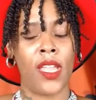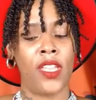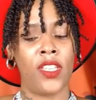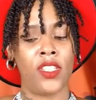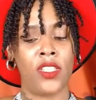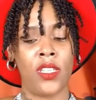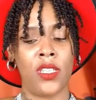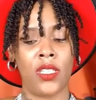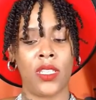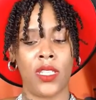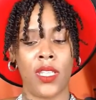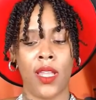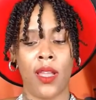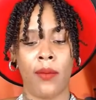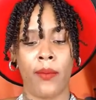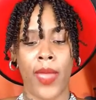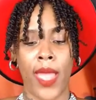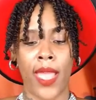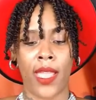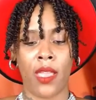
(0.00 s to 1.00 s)
She
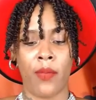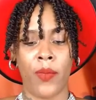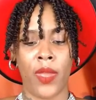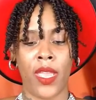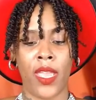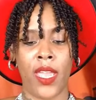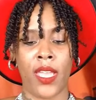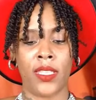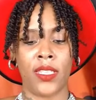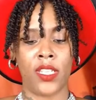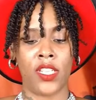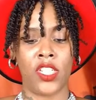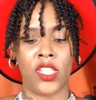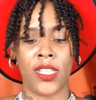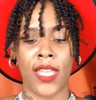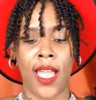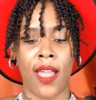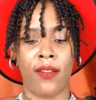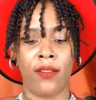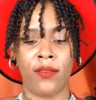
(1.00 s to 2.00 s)
stepped back and began to
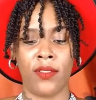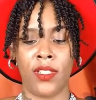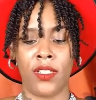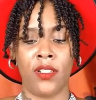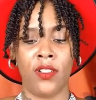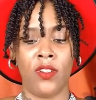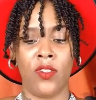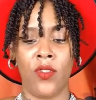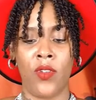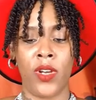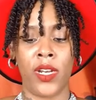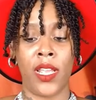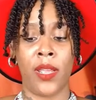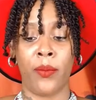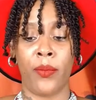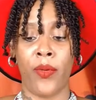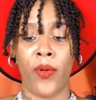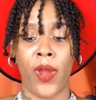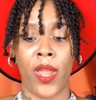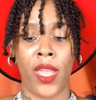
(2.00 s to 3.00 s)
shout to the Lord
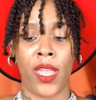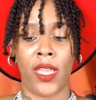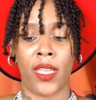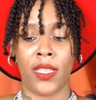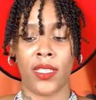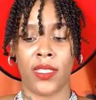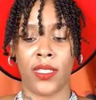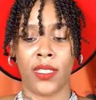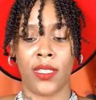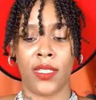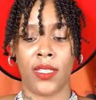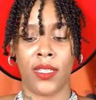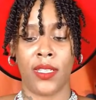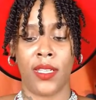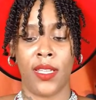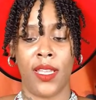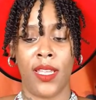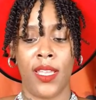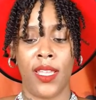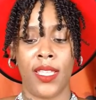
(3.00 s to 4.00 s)
in praise.
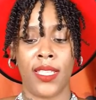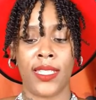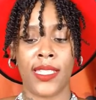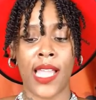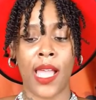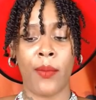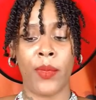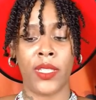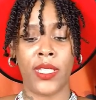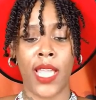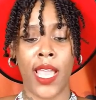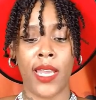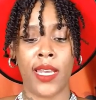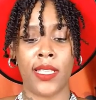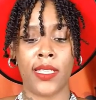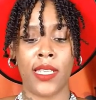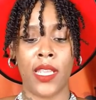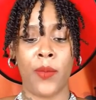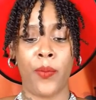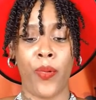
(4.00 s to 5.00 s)

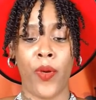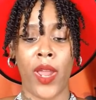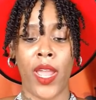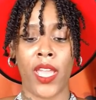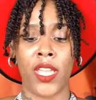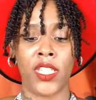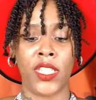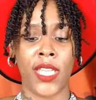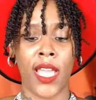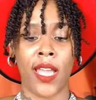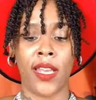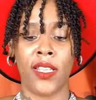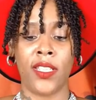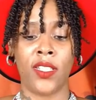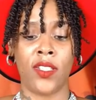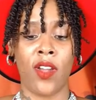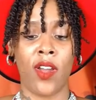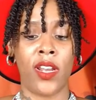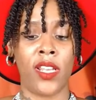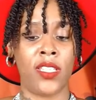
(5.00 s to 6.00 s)
Simultaneously, praise shouting
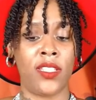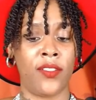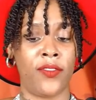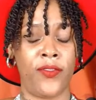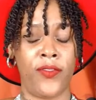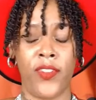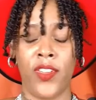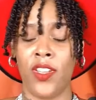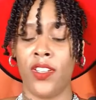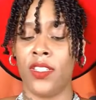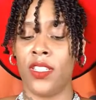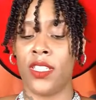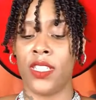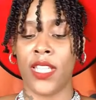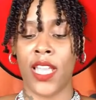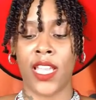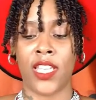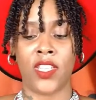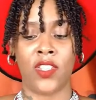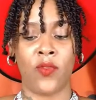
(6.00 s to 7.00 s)
started to fill the
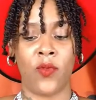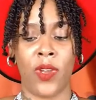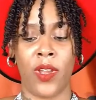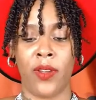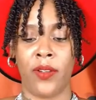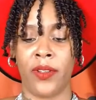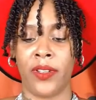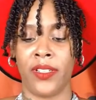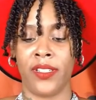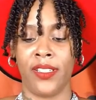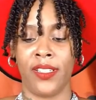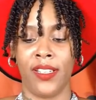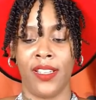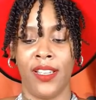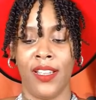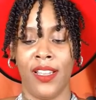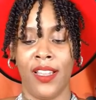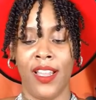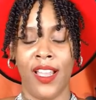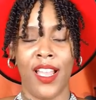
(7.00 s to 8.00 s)
sanctuary.
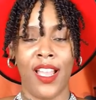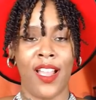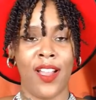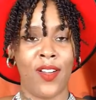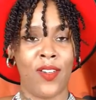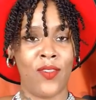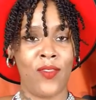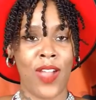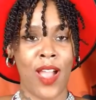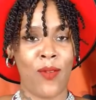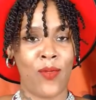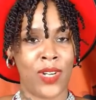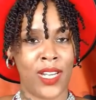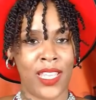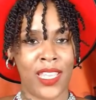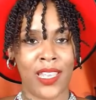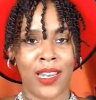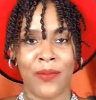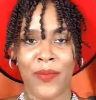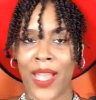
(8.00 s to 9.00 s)
Oh, I want to
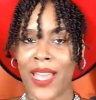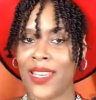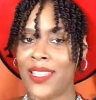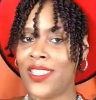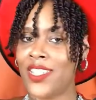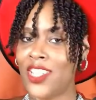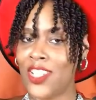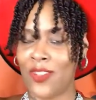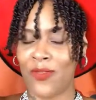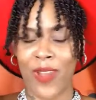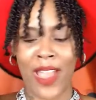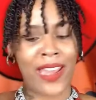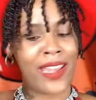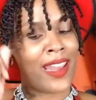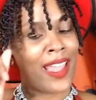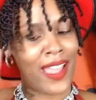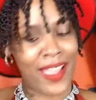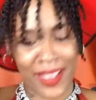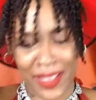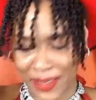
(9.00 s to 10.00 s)
get up out this chair right
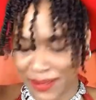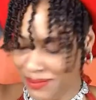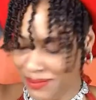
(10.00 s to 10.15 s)
now.